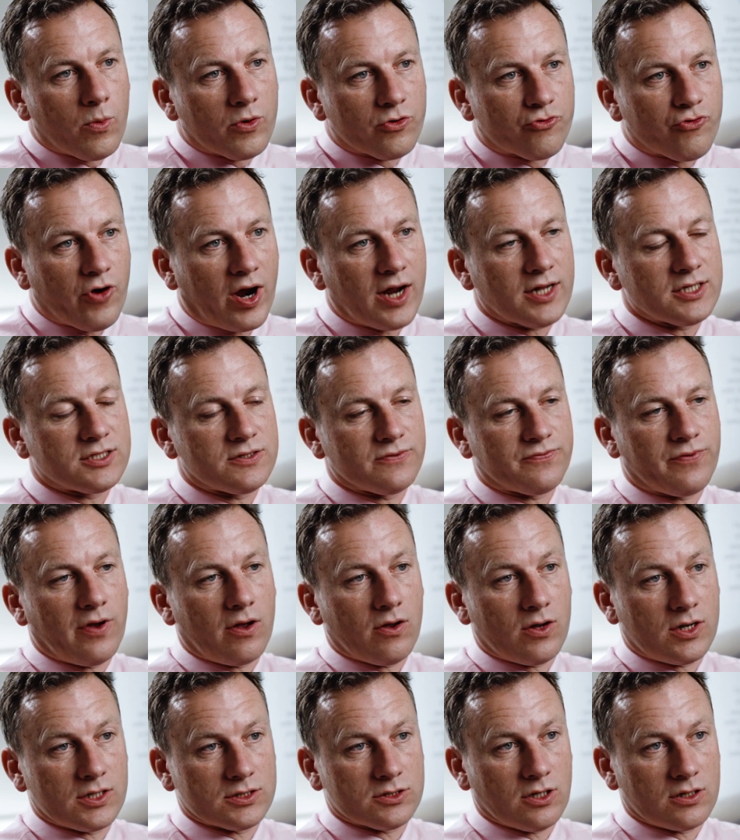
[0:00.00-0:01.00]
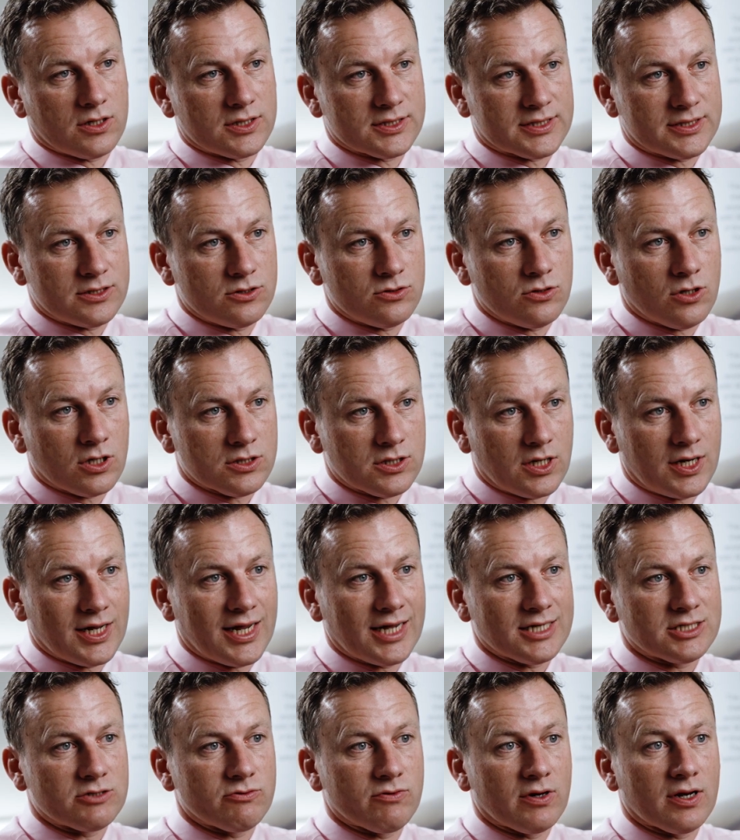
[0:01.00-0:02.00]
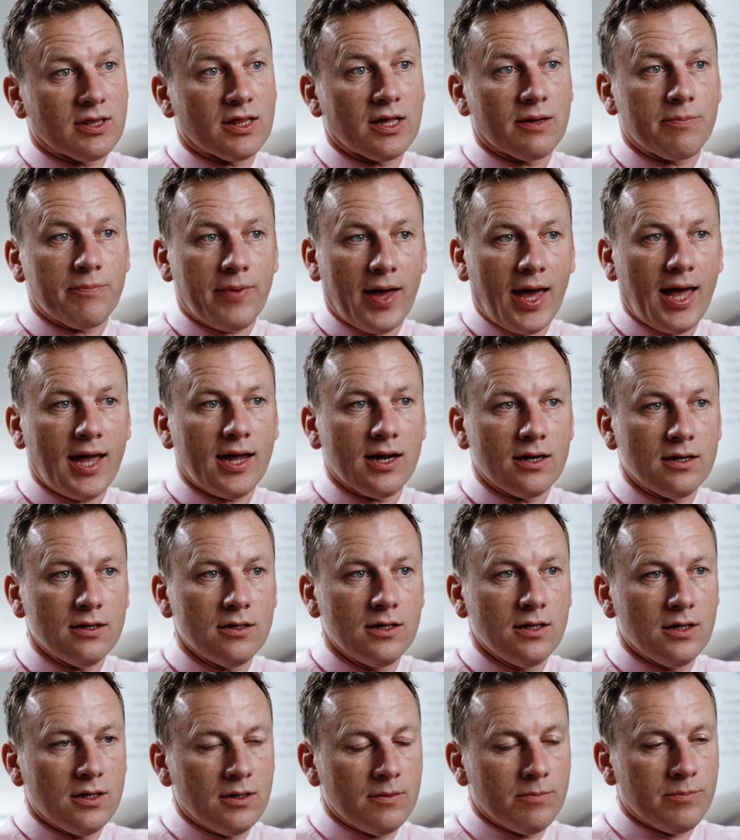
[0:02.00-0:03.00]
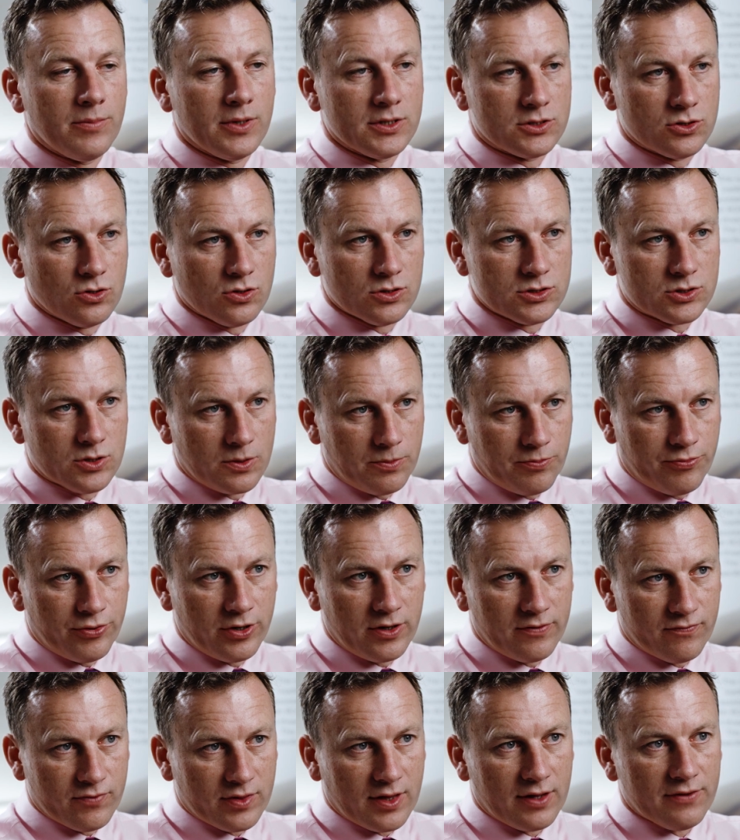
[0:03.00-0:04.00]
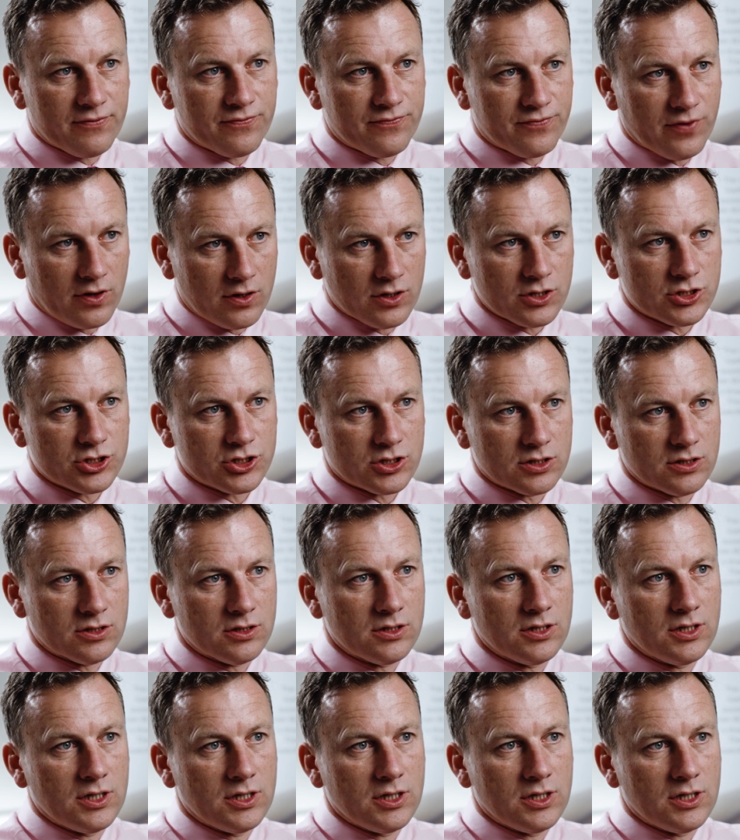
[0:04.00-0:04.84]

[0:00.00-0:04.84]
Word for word: we're trying to focus on is not only getting rid of their pain, but it's also improving their function.